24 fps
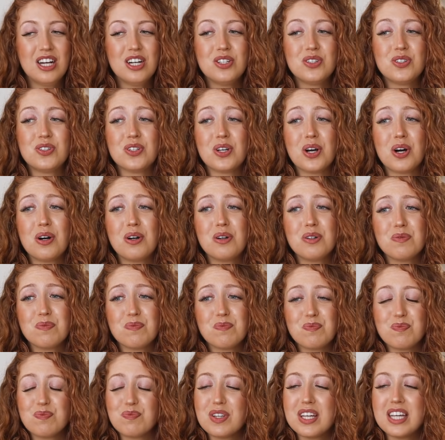So
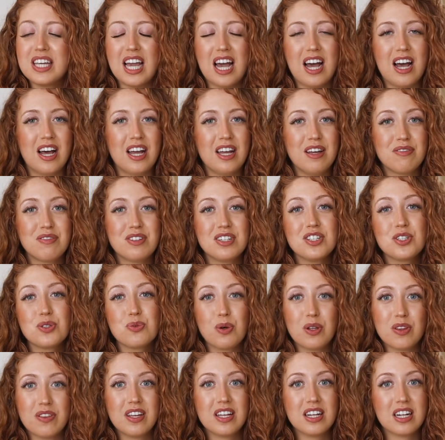yeah, if there's
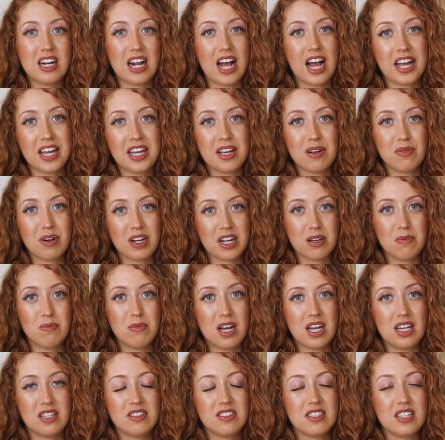one thing that I can
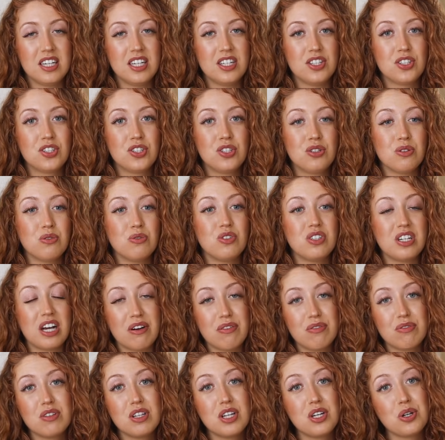recommend is to
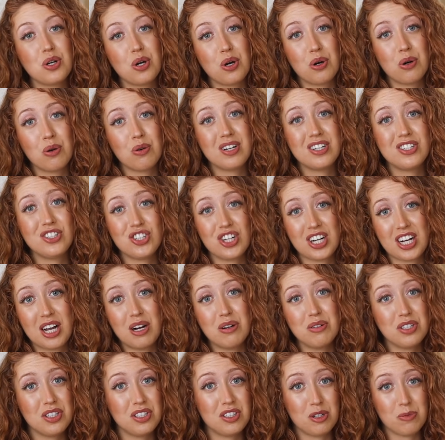definitely go and check
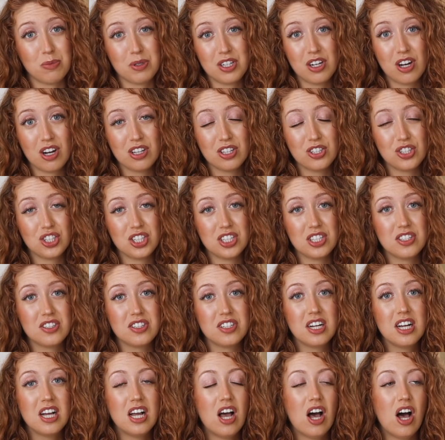out a dermatologist.